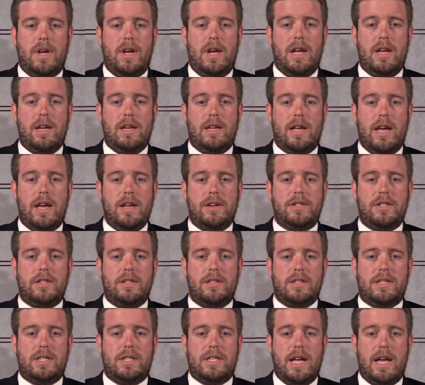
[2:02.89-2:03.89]

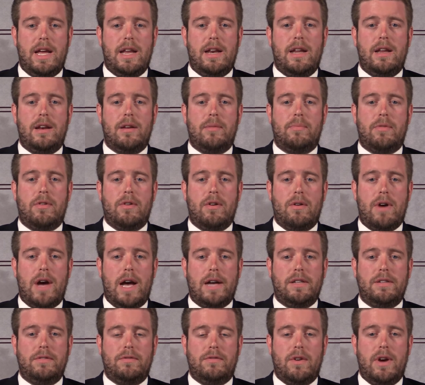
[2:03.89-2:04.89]
Engaging the state in a
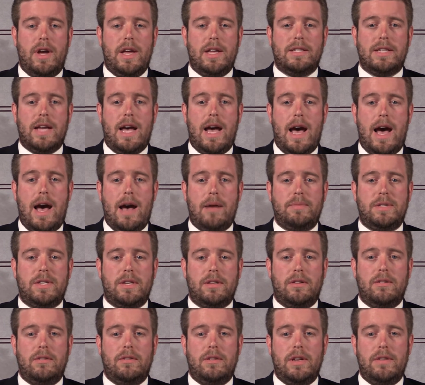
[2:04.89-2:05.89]
proactive way is
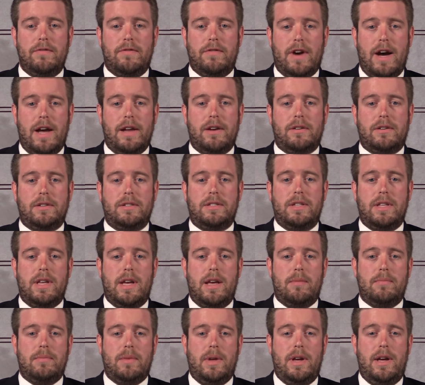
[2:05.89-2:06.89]
absolutely vital to
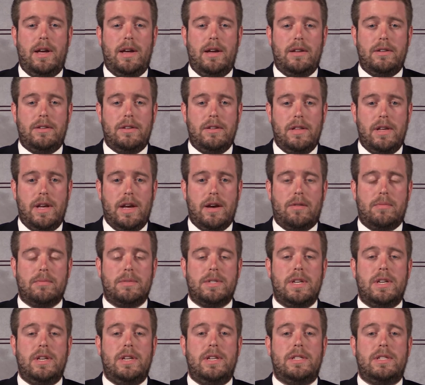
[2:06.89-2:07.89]
the Elm
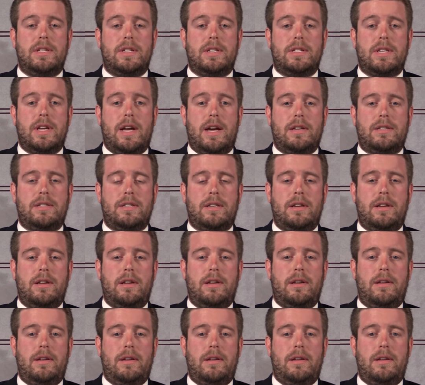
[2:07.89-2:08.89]
City's success.
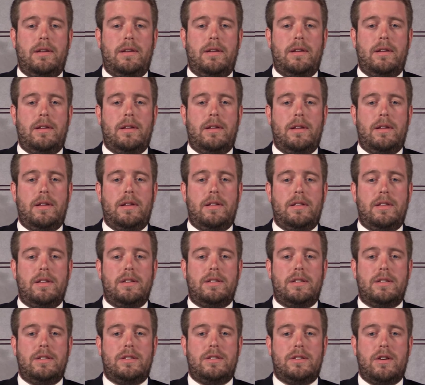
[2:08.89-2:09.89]

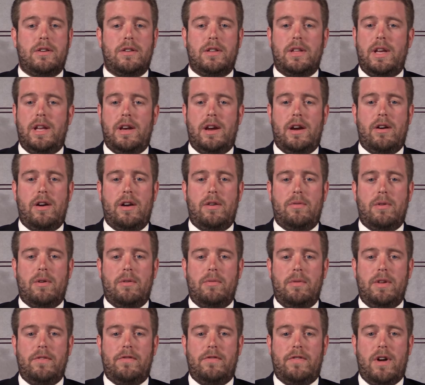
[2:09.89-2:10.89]
This is certainly an area
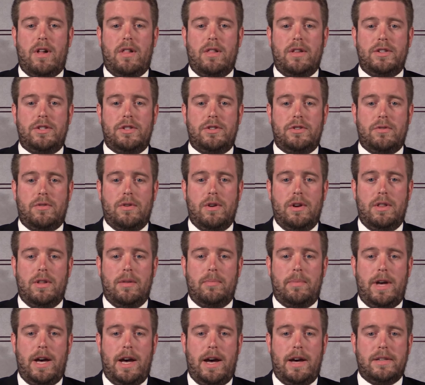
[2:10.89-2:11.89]
where we've fallen short in
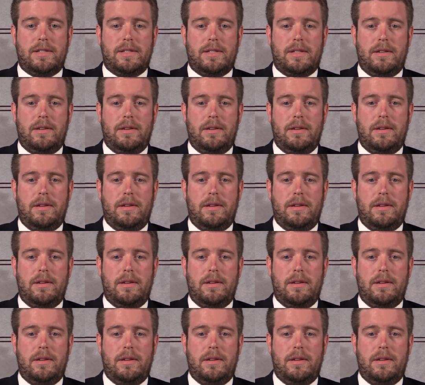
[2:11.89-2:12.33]
the past.